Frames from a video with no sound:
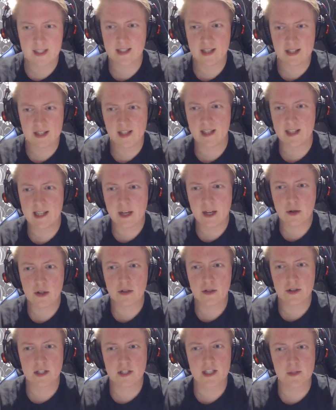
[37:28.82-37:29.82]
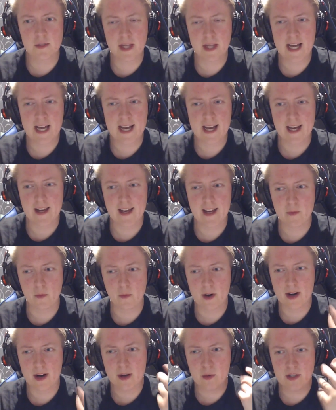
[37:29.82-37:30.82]
is a local display.
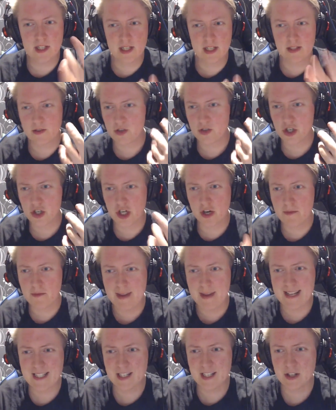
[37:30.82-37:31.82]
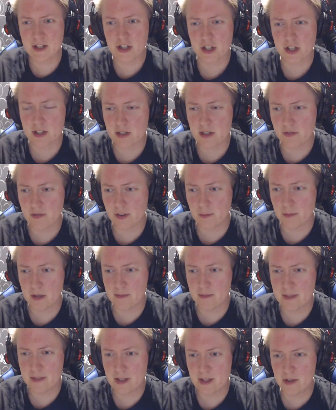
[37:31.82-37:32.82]
Why would it show messages from
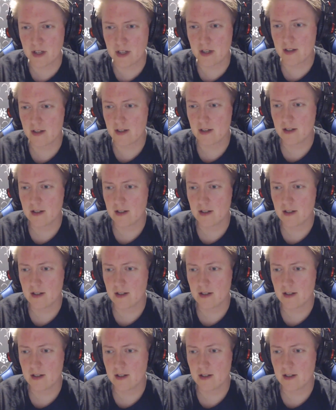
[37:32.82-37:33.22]
Bermuda?